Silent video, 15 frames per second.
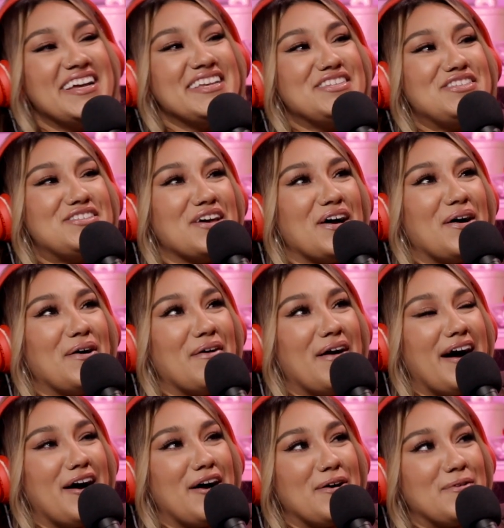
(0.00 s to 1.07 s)
So,
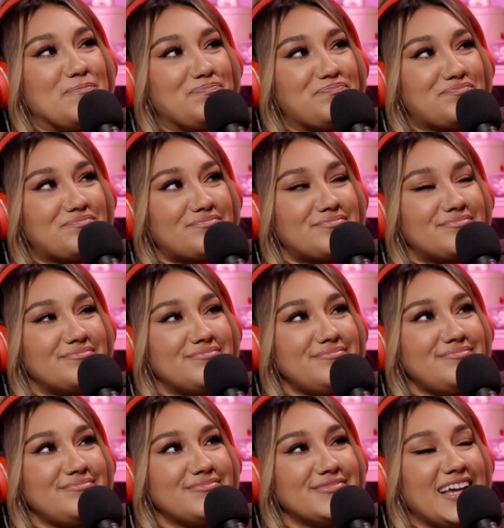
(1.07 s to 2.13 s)
I
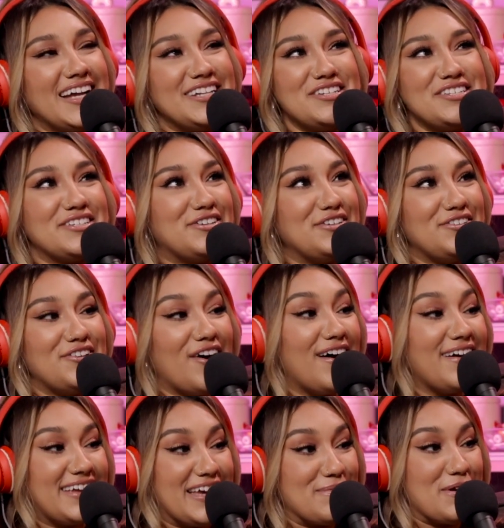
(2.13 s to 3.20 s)
just could
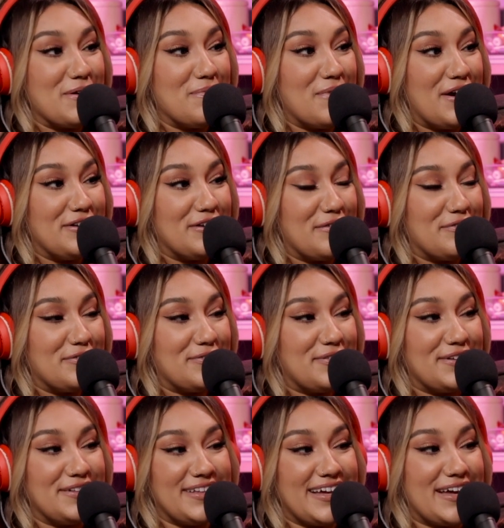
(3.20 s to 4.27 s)
not get my mind off of
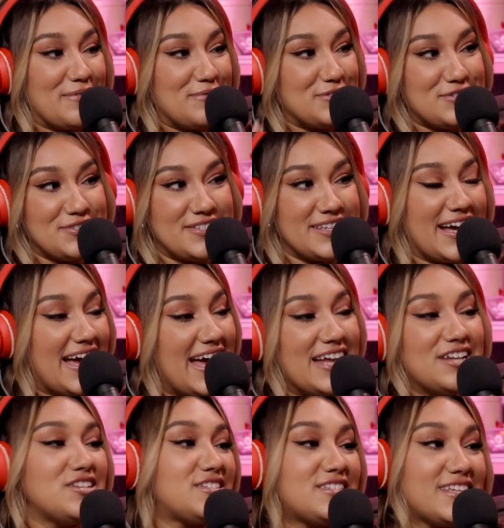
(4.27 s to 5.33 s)
her. Like, I was just like, I
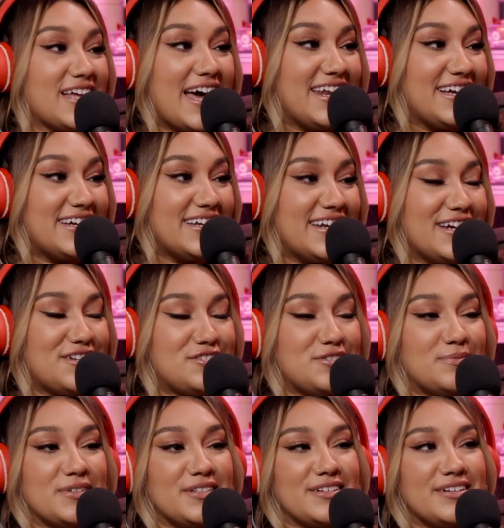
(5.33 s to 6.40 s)
just had a
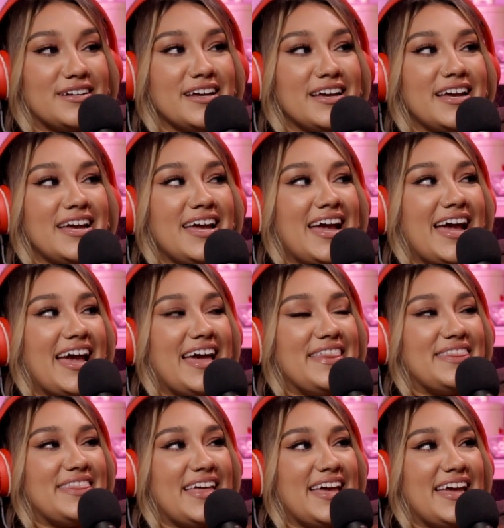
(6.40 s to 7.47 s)
connection with her.
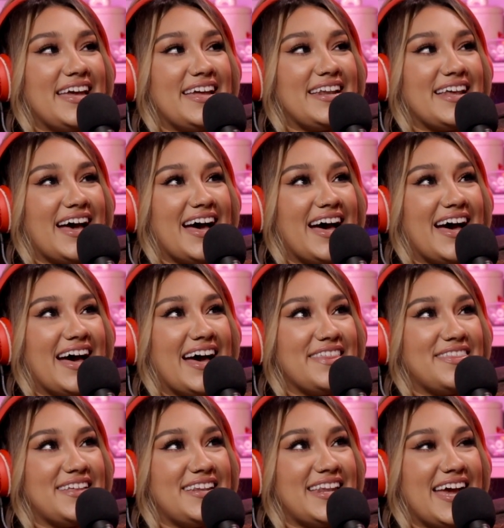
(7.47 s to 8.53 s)
And then
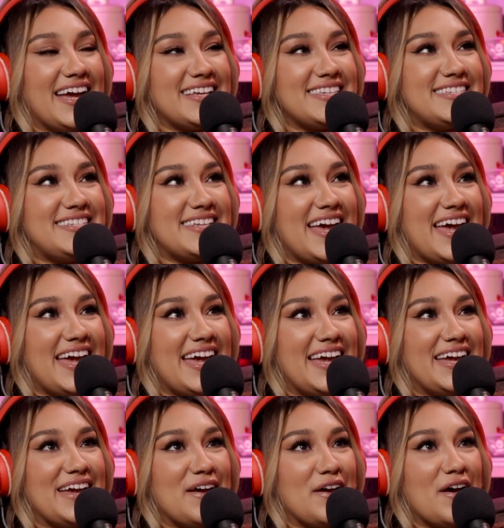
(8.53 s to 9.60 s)
the next
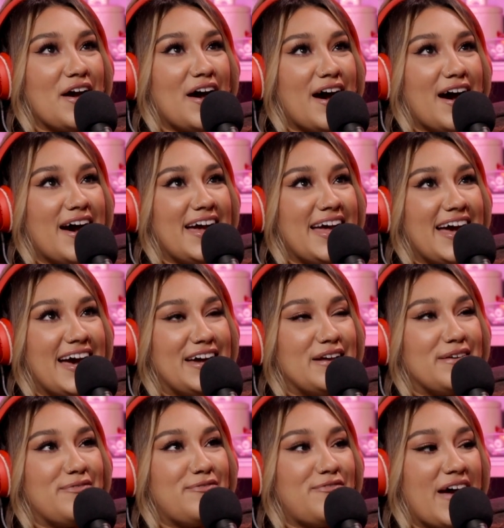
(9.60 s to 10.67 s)
day, I had
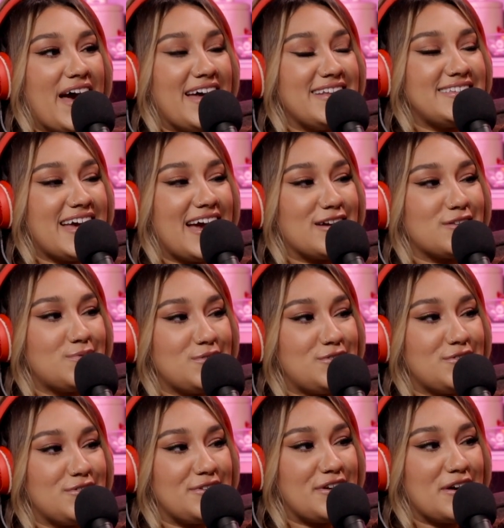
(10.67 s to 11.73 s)
a fat tax
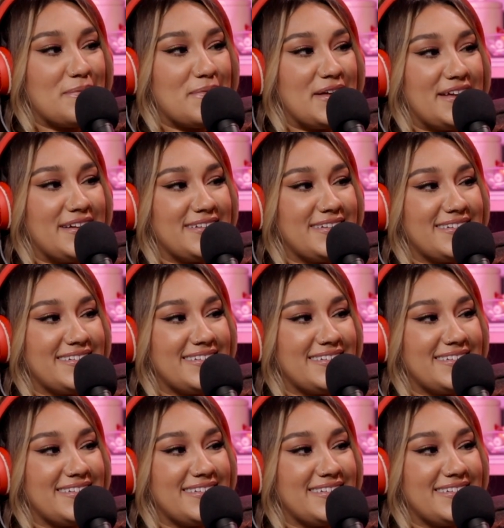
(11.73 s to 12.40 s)
return come in.